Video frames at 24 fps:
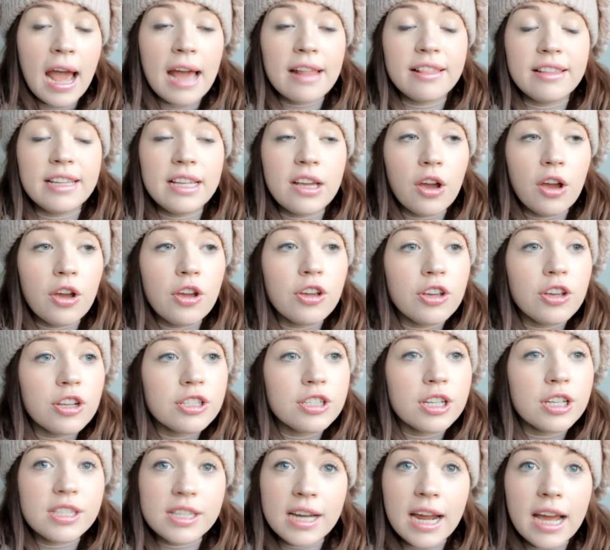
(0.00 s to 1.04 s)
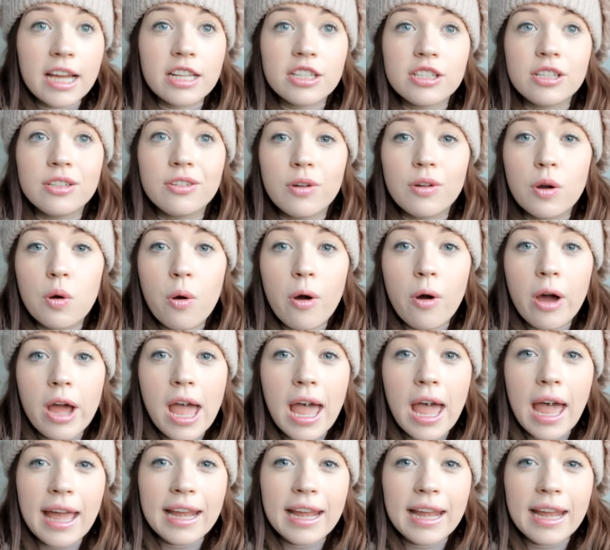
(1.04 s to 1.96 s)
The OU doesn't actually require